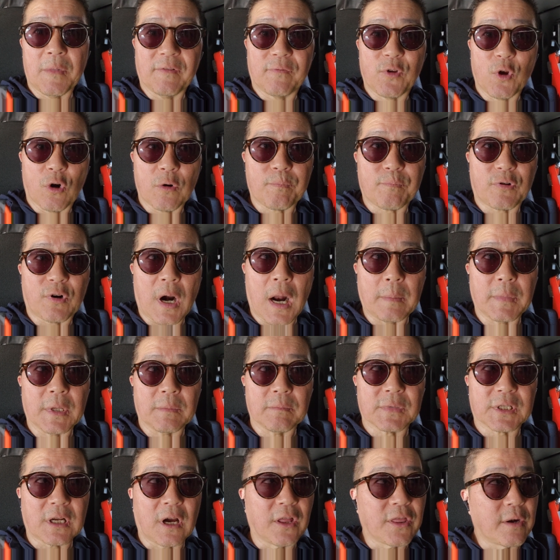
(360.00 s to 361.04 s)
of your
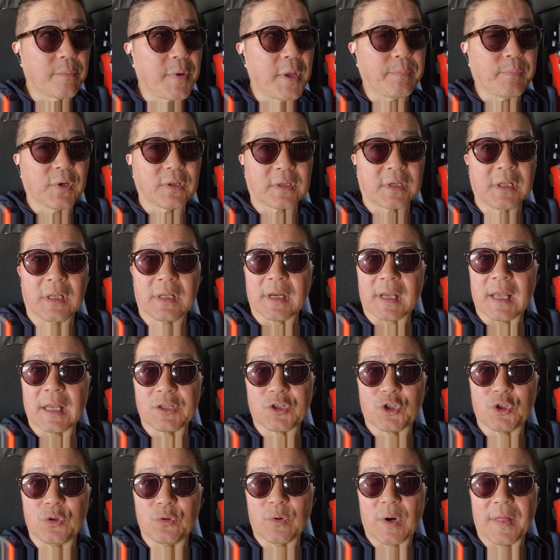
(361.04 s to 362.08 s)
problems, other people could look
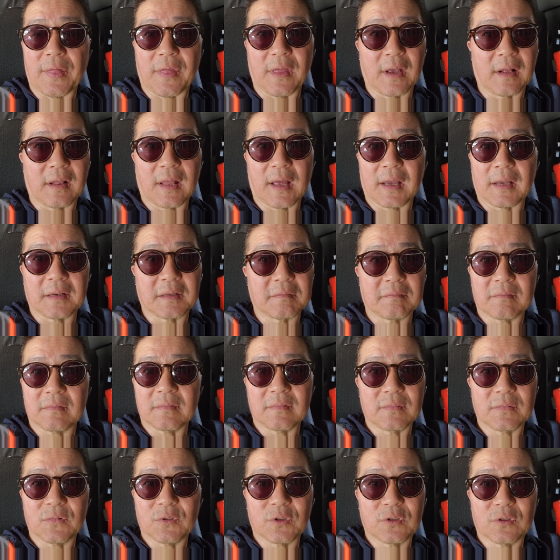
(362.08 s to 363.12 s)
at you and think like,
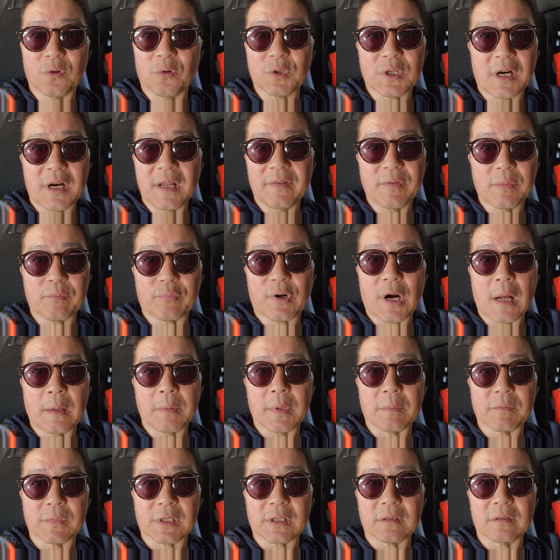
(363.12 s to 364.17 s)
those aren't even
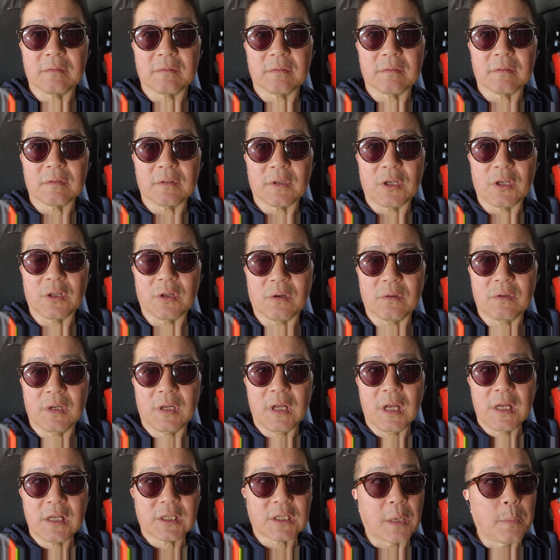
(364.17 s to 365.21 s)
problems,
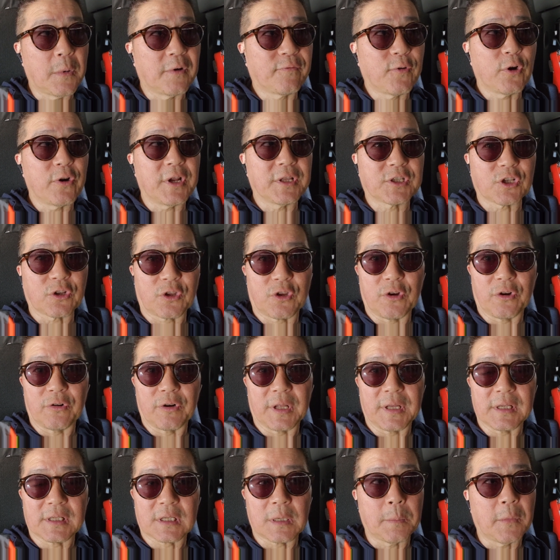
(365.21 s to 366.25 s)
Some of your
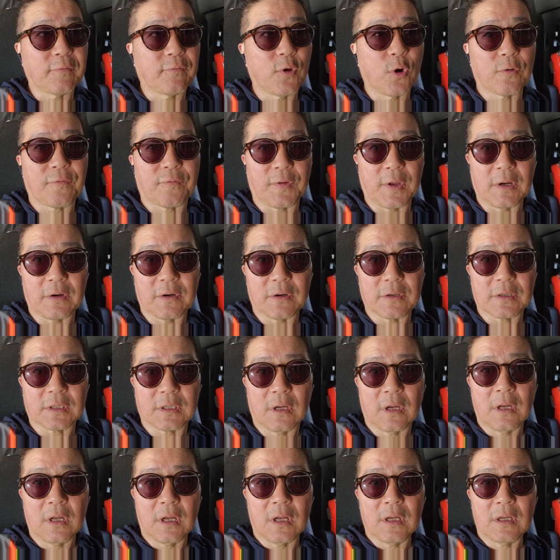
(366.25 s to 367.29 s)
insecurities, some of your fears,
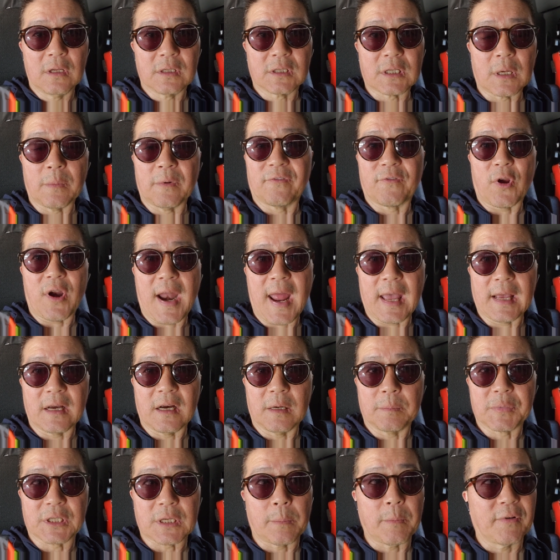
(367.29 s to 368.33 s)
some of your
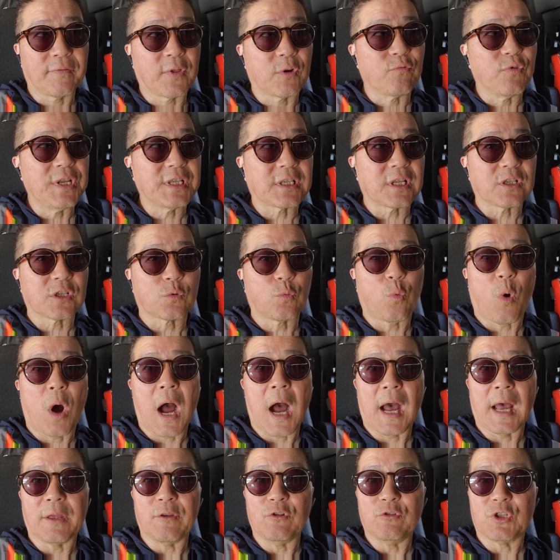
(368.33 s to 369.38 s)
hang-ups, some of the reasons
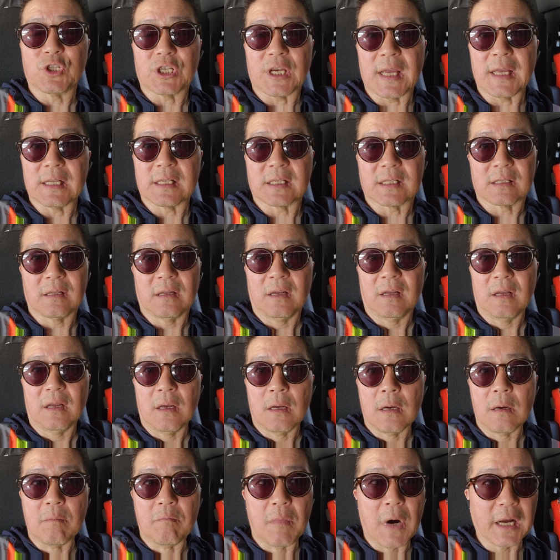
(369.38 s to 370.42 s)
why you chase
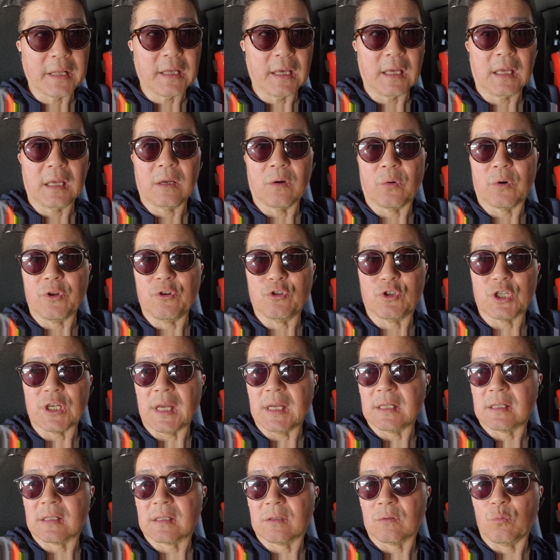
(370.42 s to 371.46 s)
money or you
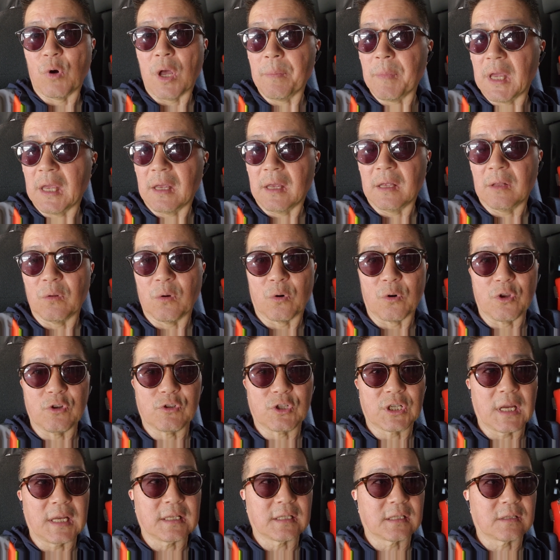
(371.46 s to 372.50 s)
chase women or you
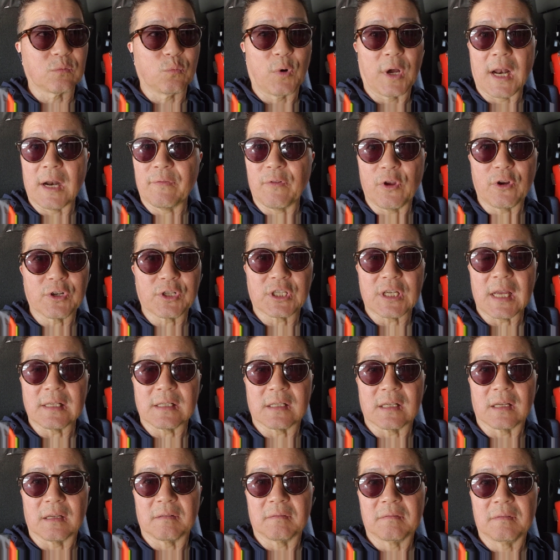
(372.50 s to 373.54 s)
chase whatever you're
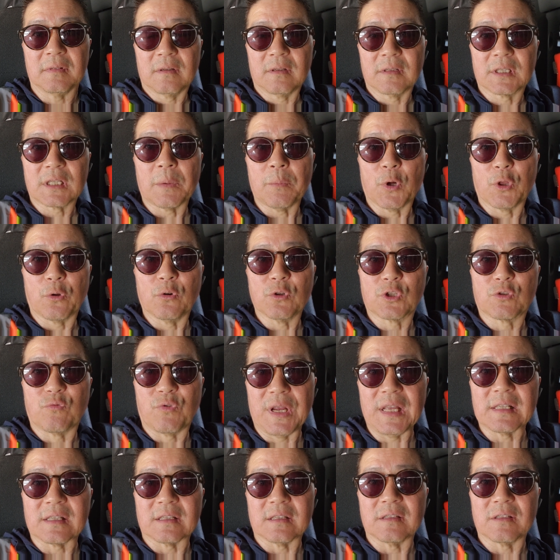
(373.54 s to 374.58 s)
chasing, some of those
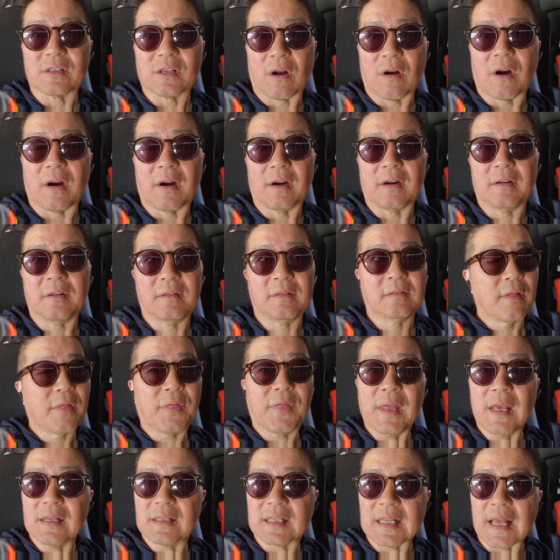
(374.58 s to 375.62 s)
reasons are
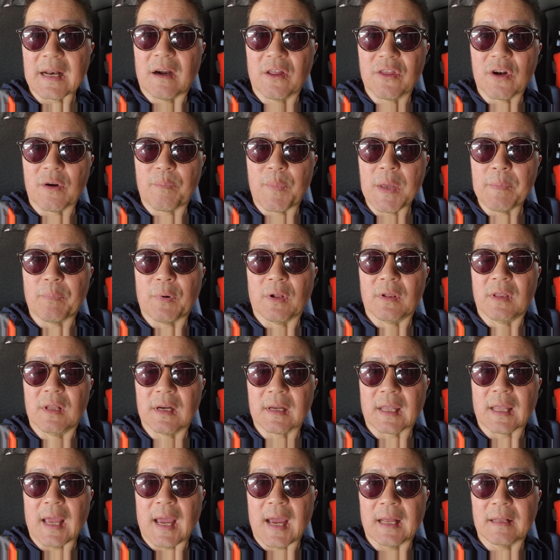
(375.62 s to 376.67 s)
things that other people
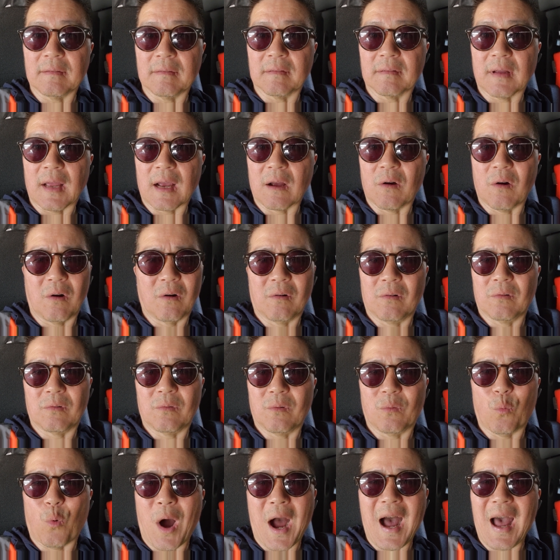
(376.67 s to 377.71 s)
look at and go,
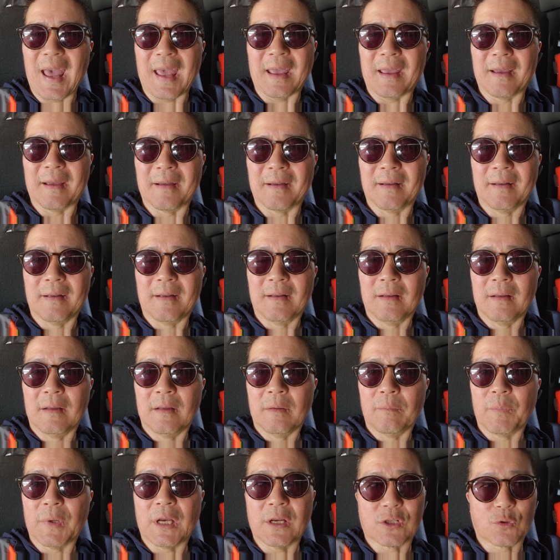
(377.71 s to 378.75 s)
why?
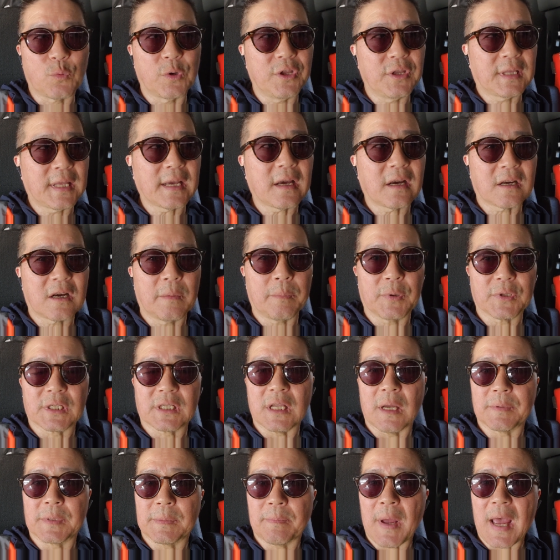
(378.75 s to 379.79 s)
Because when you take a couple
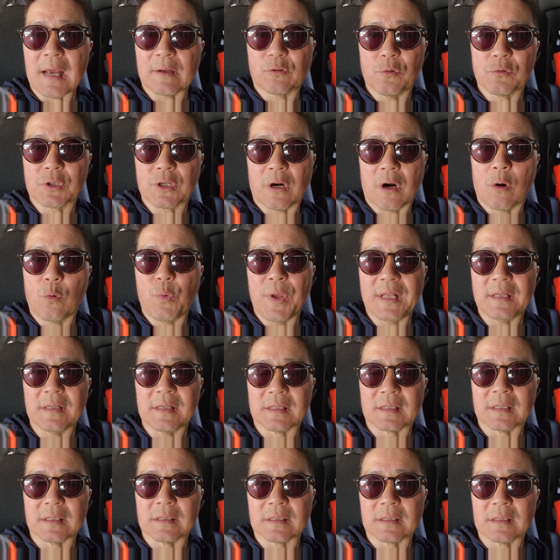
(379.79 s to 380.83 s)
steps back, those are all
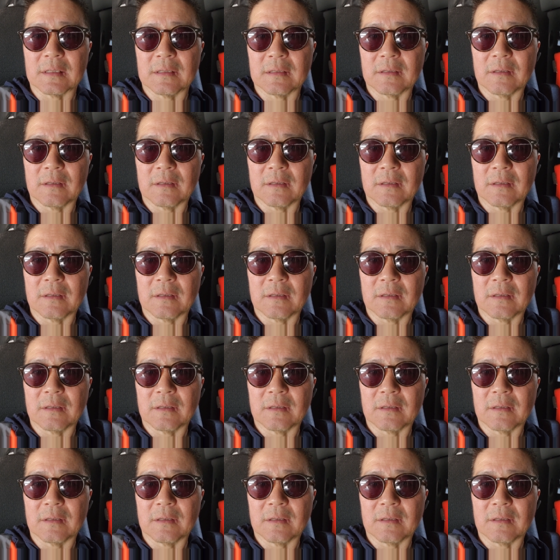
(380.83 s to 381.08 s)
weaknesses,